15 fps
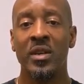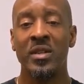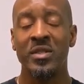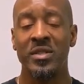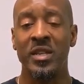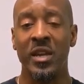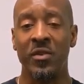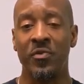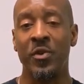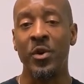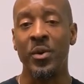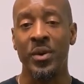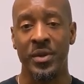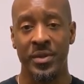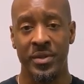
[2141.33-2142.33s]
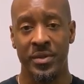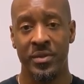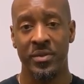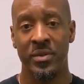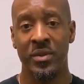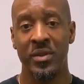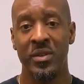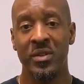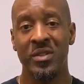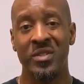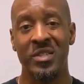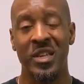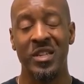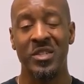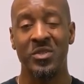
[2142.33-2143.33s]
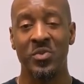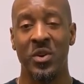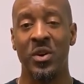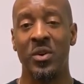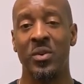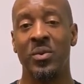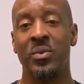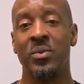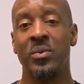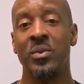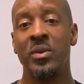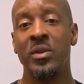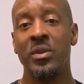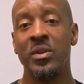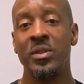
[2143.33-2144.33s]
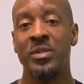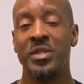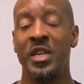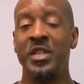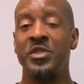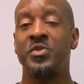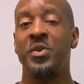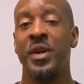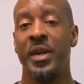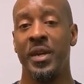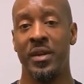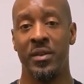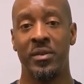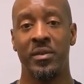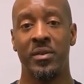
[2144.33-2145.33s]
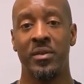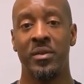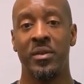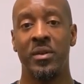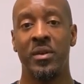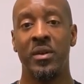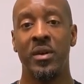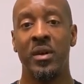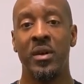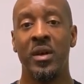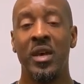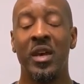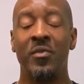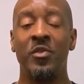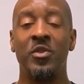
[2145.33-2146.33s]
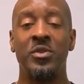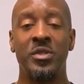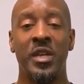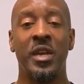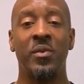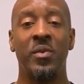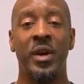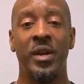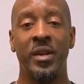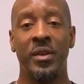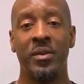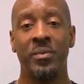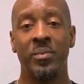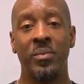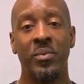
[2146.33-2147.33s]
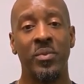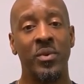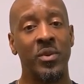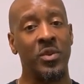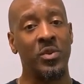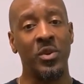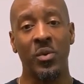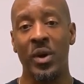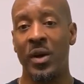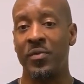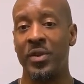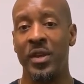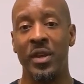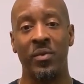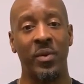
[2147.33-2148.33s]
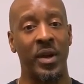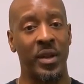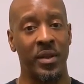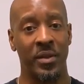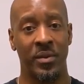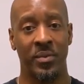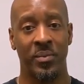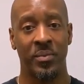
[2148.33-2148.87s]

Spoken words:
Stay focused, stay strong, stay trained. If you stay ready, you don't have to get ready.